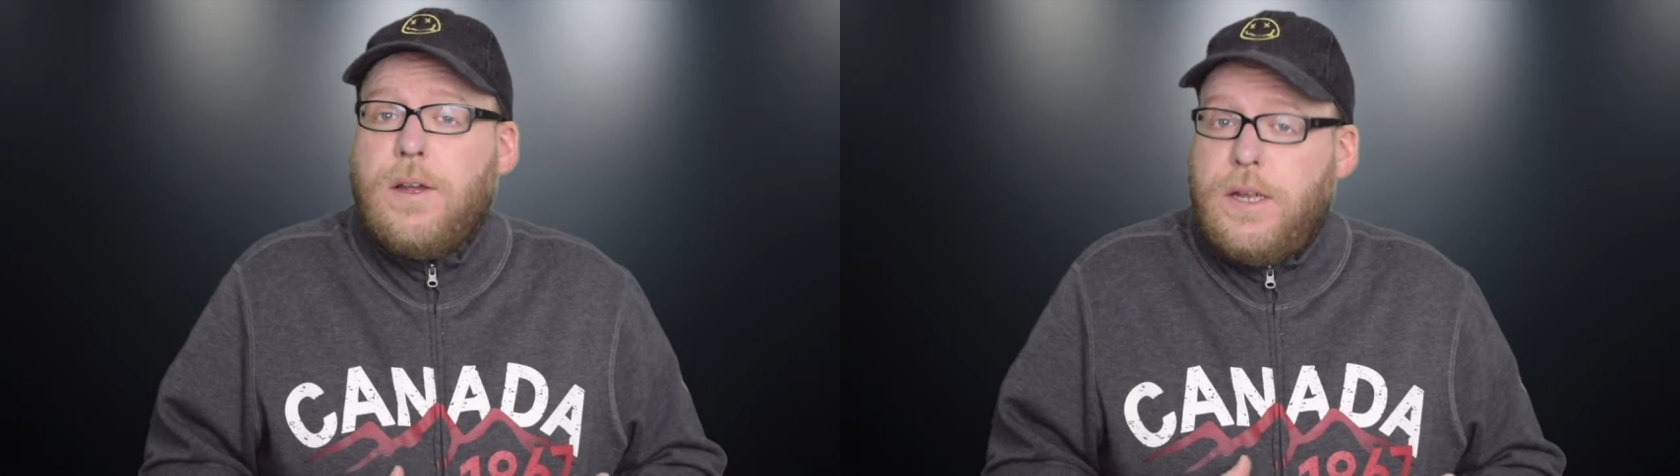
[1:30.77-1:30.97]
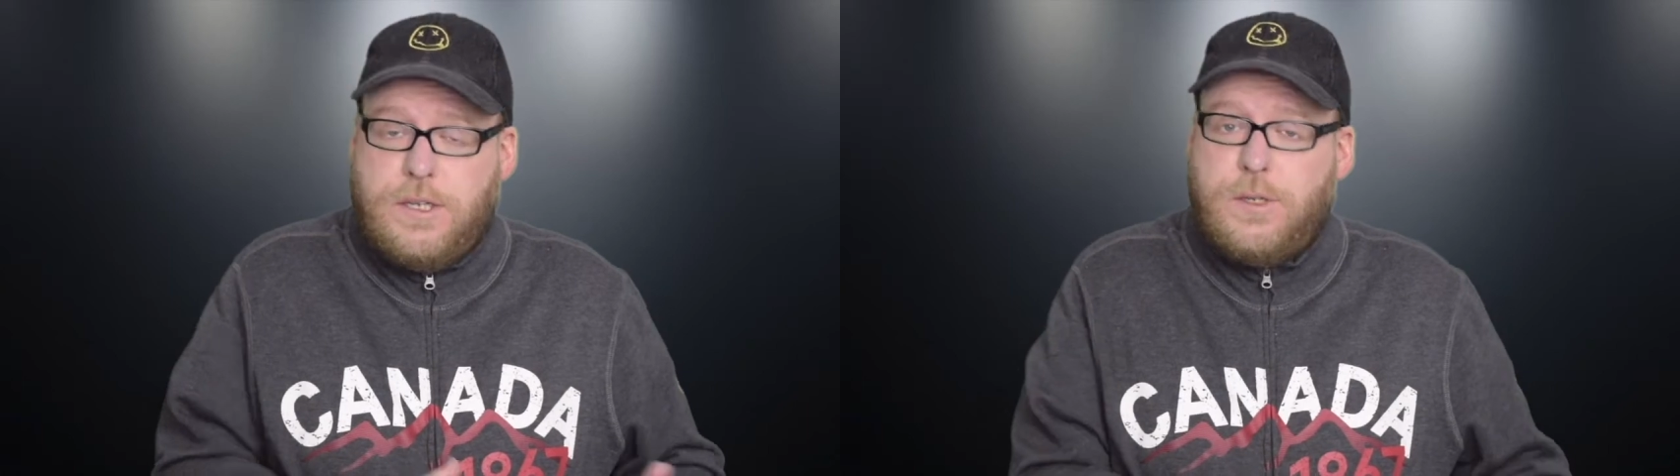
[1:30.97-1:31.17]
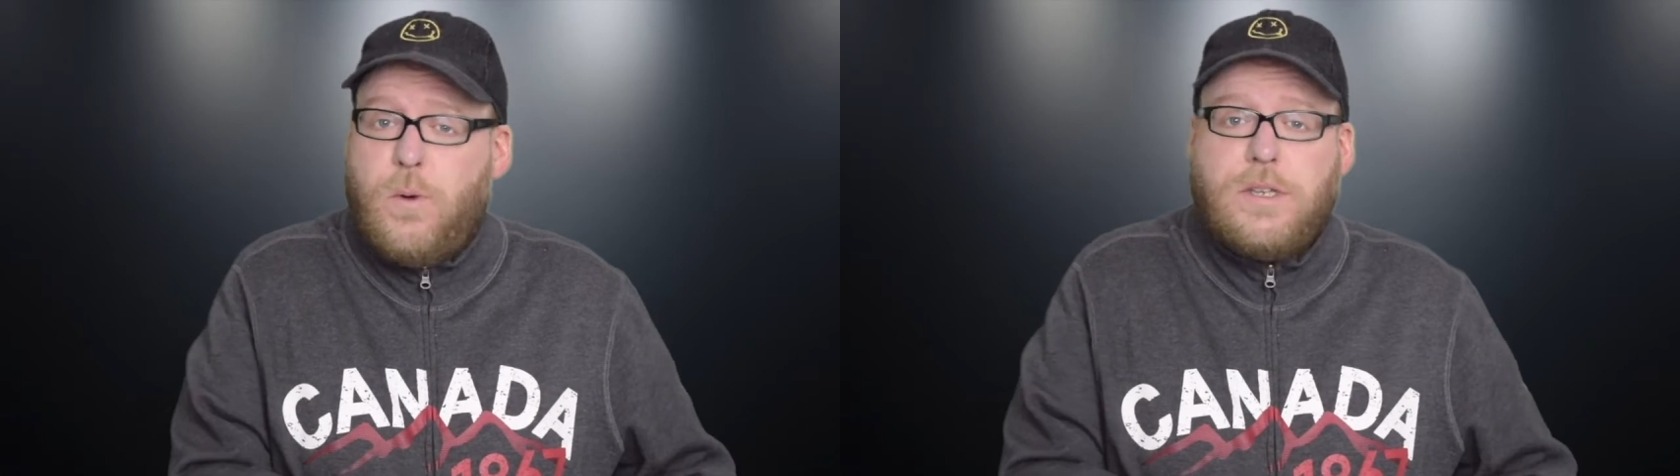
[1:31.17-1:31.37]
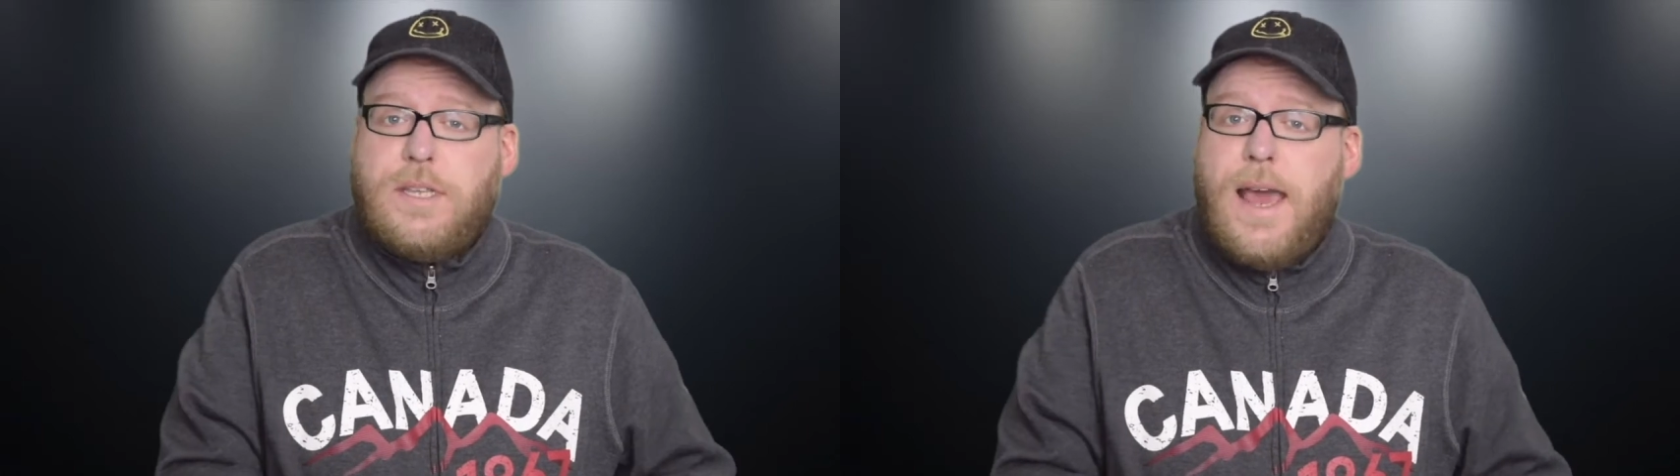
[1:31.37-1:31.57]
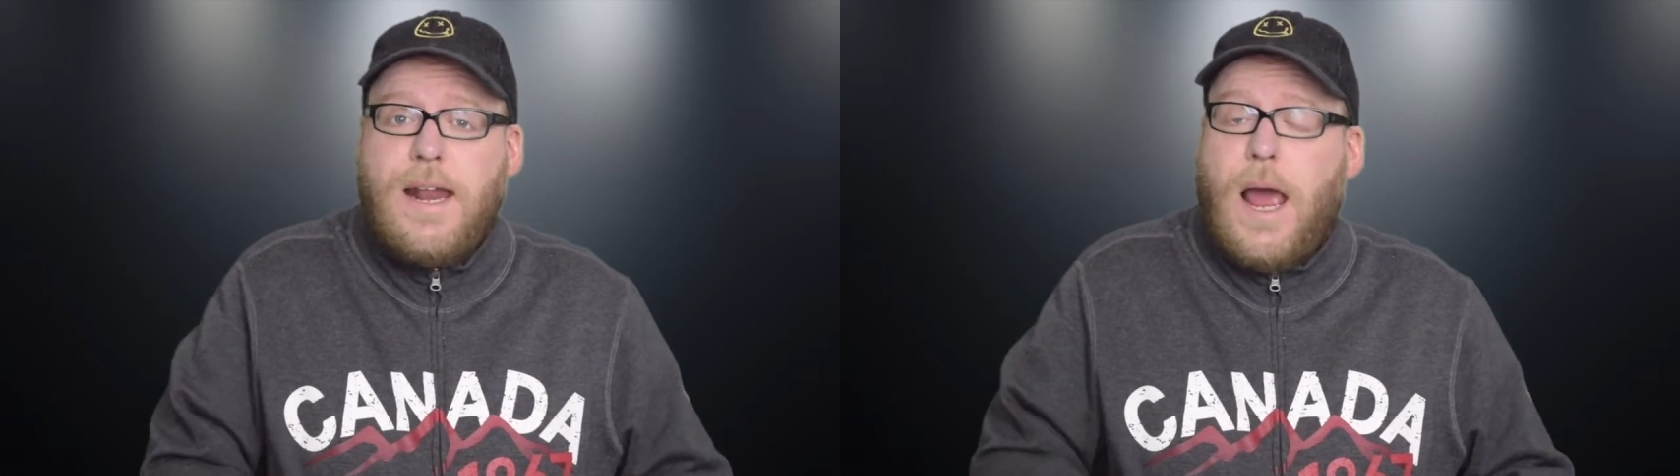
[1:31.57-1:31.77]
It's towards
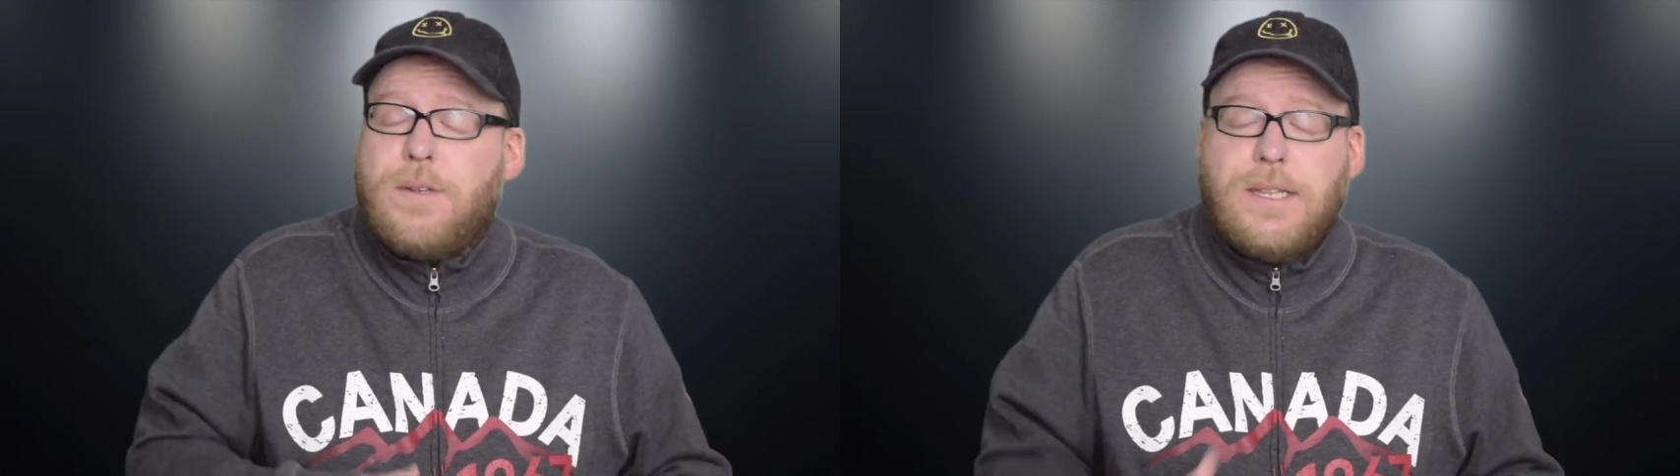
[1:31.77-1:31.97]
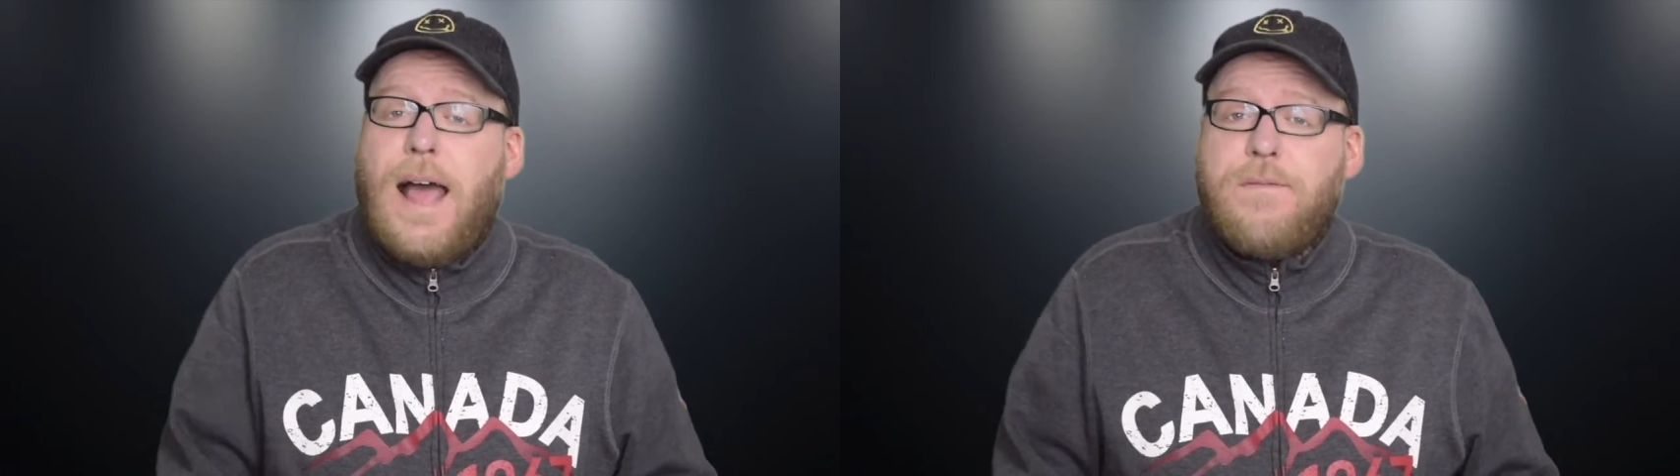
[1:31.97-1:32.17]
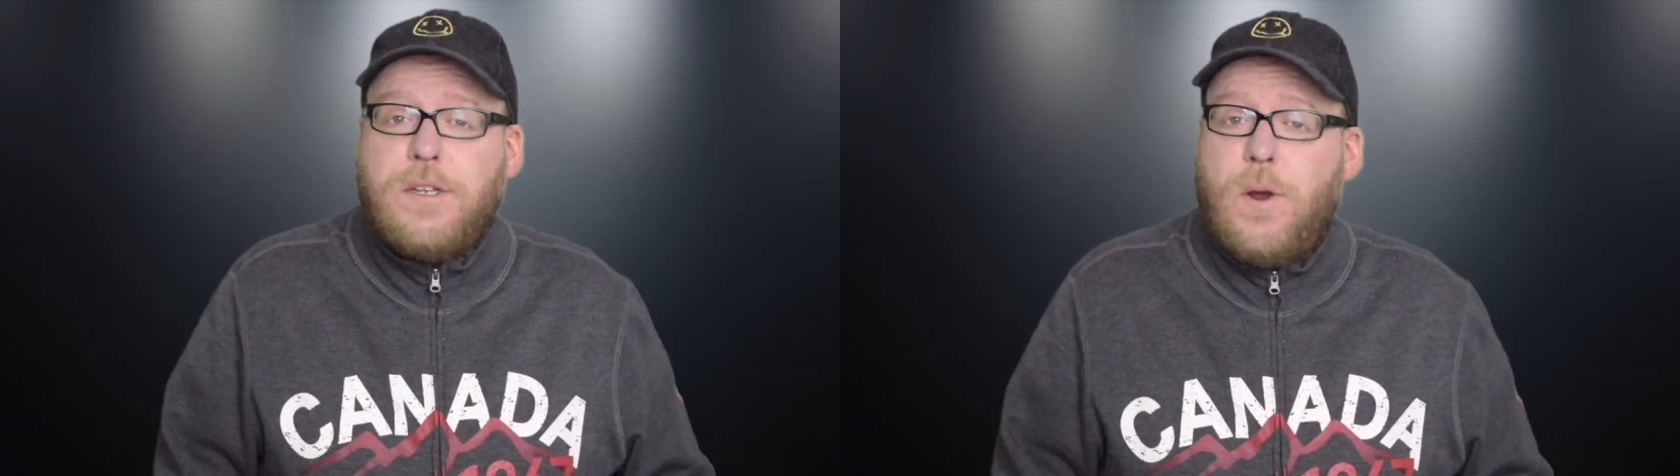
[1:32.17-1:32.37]
the end. I was laughing